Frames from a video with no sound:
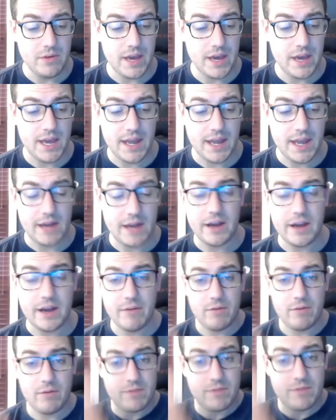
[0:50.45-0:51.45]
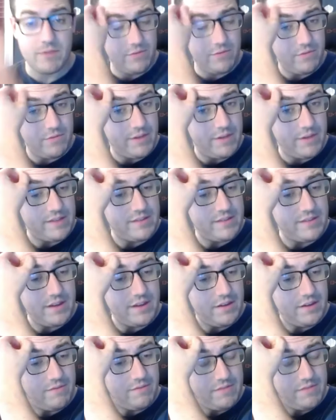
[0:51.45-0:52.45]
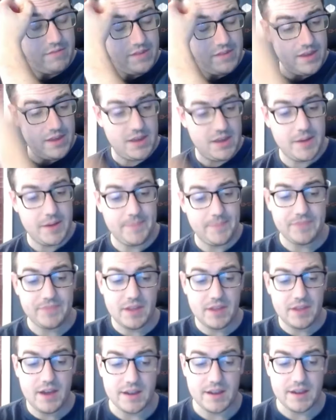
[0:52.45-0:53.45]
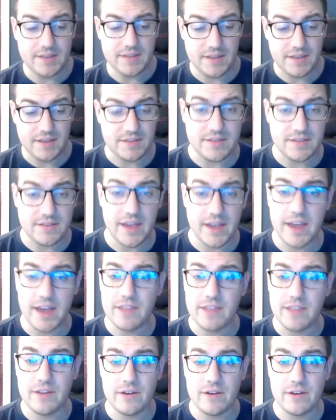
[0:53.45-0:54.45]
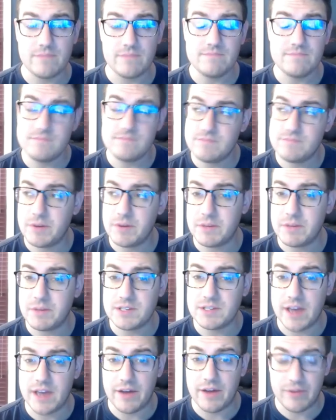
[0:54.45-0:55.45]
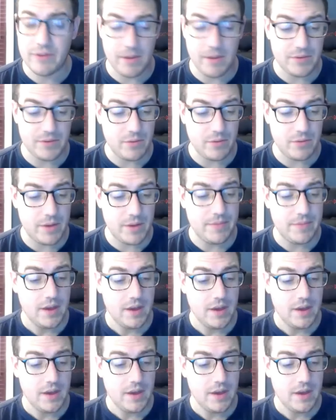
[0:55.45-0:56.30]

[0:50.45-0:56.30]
And now I will run through the rest of the contestants and their pretty much how their episode went.